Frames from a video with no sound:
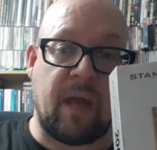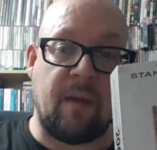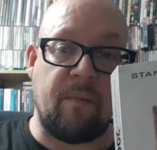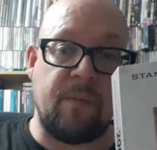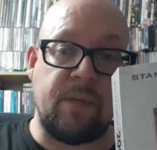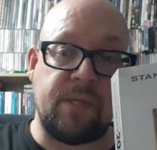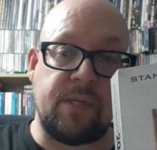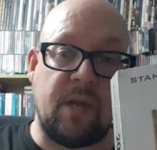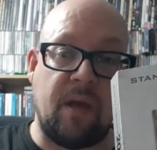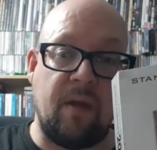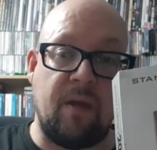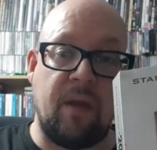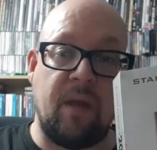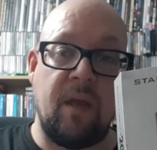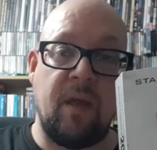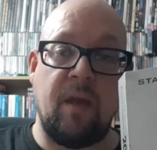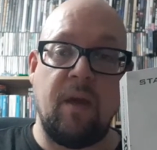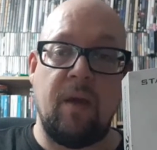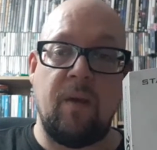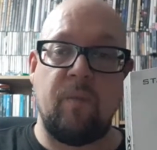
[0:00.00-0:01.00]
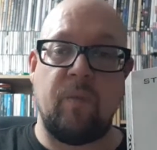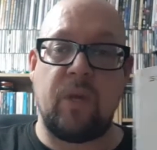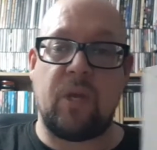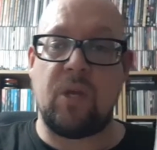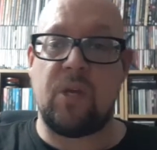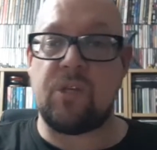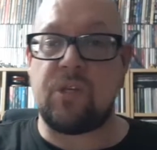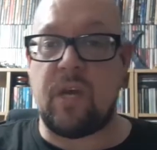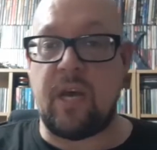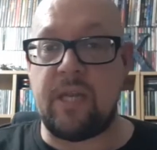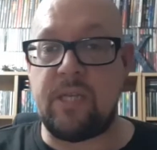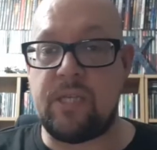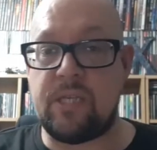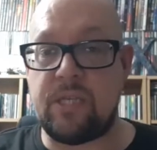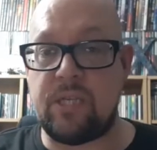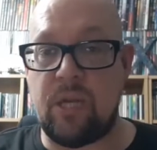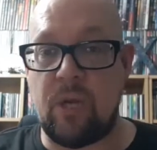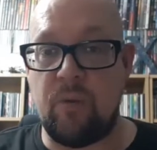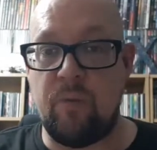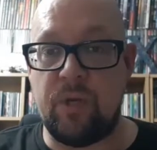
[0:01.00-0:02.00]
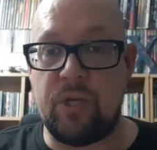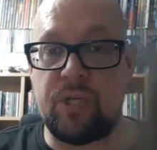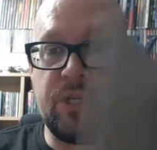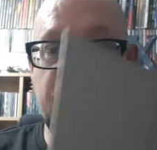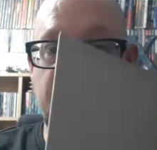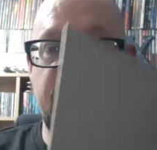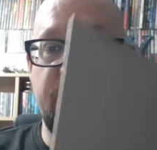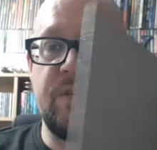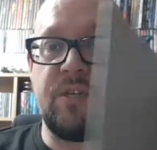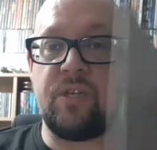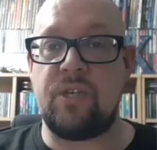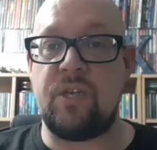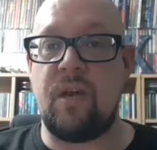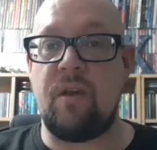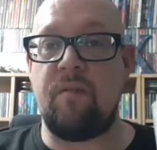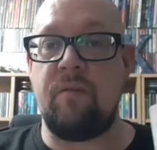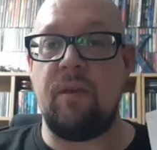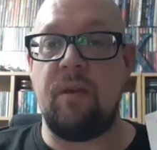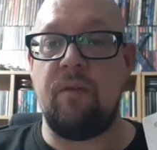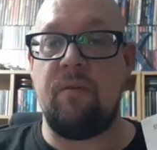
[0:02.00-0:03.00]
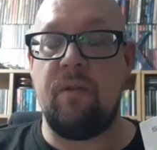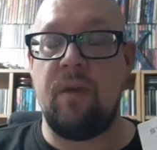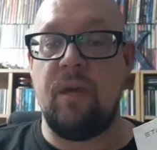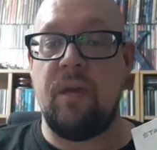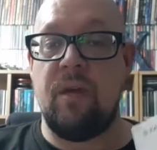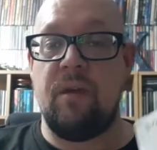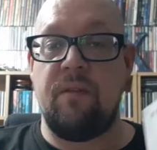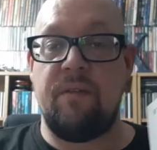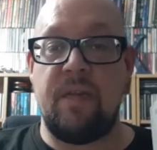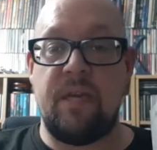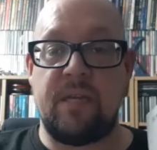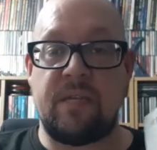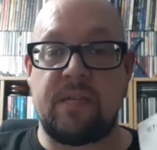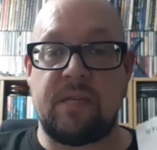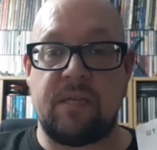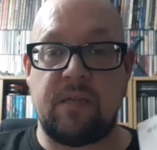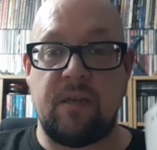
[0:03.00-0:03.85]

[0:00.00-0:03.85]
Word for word: episode because I had so much stuff to show you. This